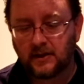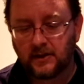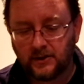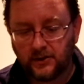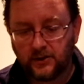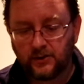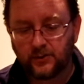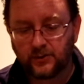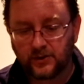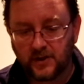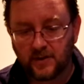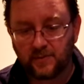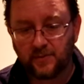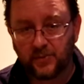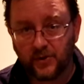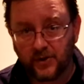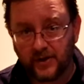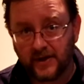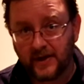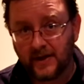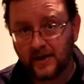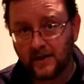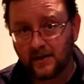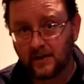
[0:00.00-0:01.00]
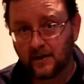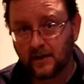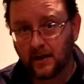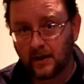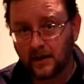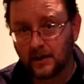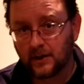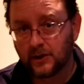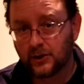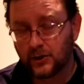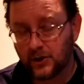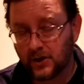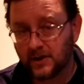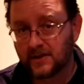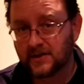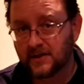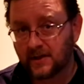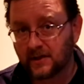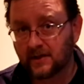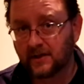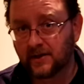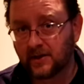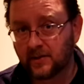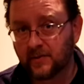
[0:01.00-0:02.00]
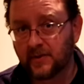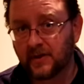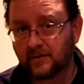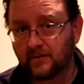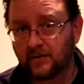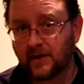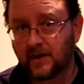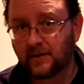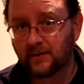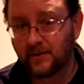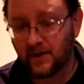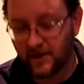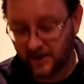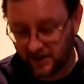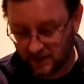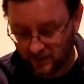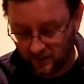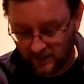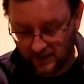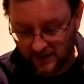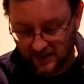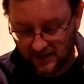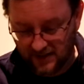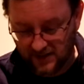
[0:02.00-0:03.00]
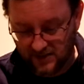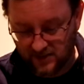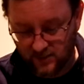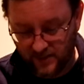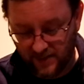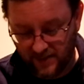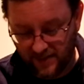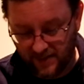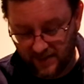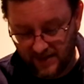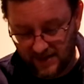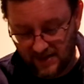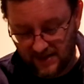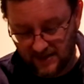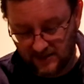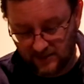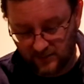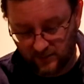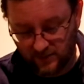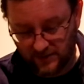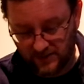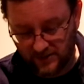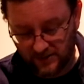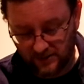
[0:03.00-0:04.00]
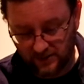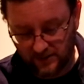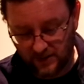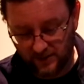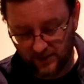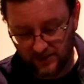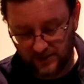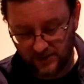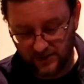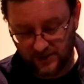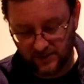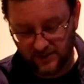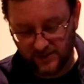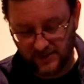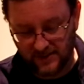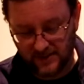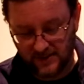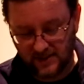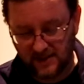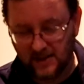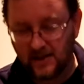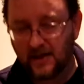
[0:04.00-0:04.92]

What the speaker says: you can put in just a little bit of right rudder. Whereas with this, when you go to do it,